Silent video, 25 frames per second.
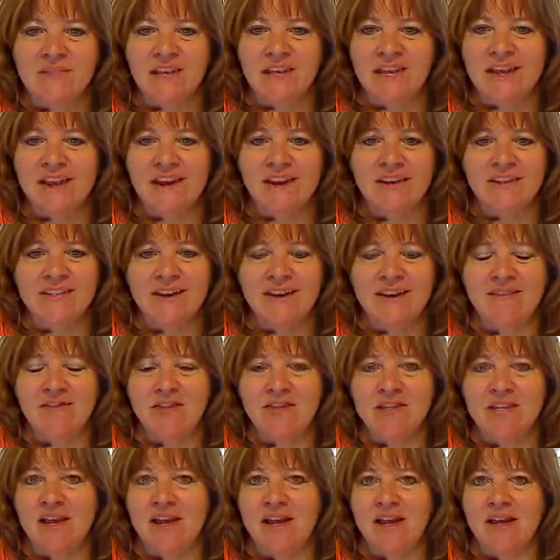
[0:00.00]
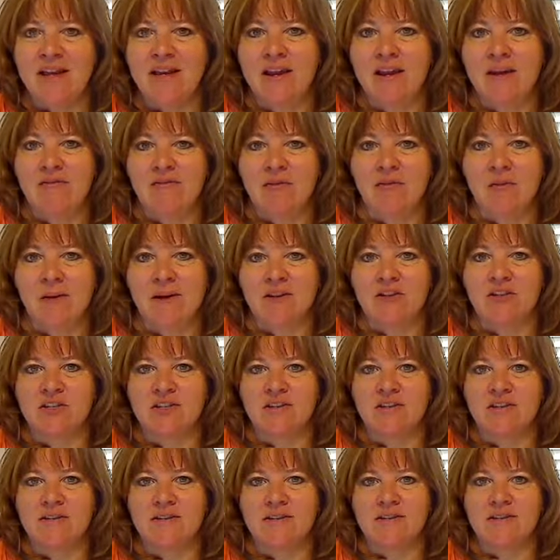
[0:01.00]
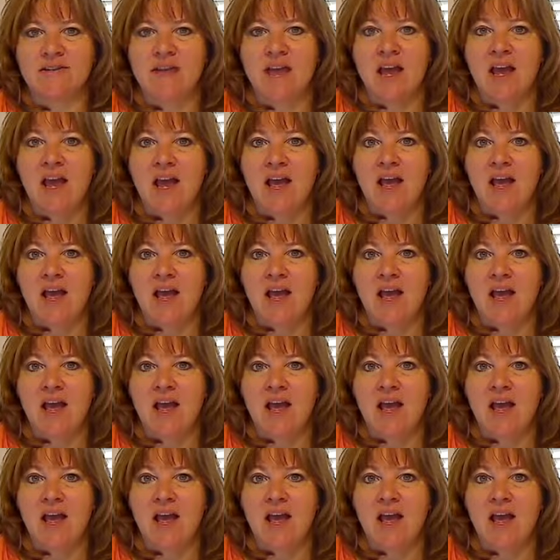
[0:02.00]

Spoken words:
I always have a ton of questions